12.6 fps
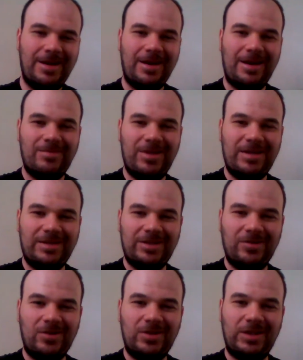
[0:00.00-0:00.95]
I mean,
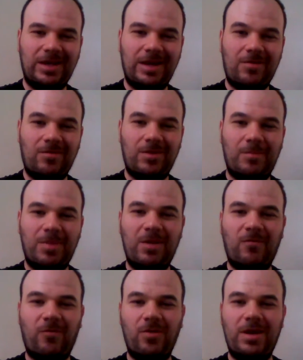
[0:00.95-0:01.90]
seriously, the
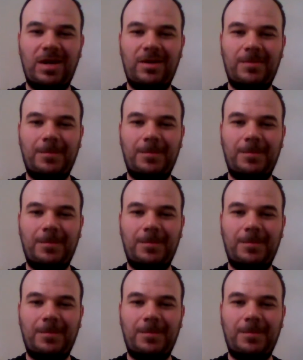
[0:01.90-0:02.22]
big free.